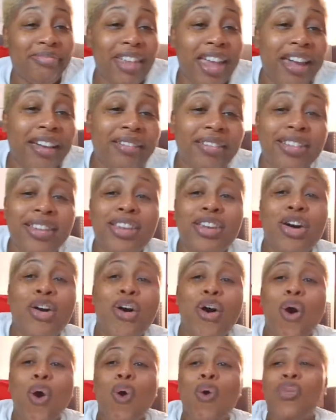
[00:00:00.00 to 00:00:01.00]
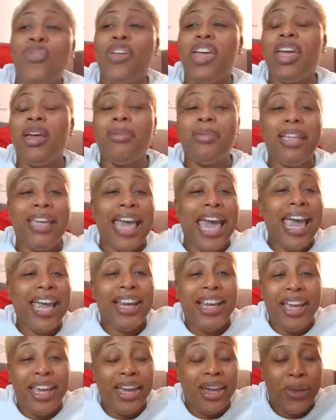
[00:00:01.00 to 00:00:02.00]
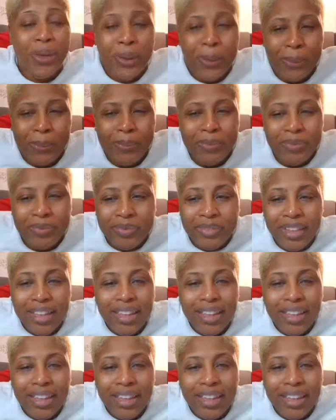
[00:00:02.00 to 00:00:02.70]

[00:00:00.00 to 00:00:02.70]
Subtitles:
after your whole family hate him.